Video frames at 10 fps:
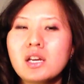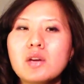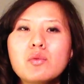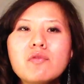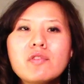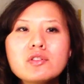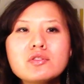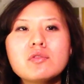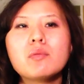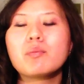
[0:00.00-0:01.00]
it refers
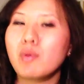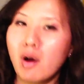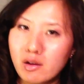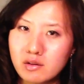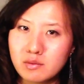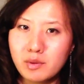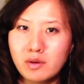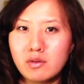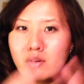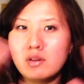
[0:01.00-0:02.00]
to a broader
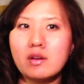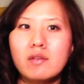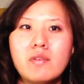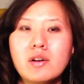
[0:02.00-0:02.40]
period of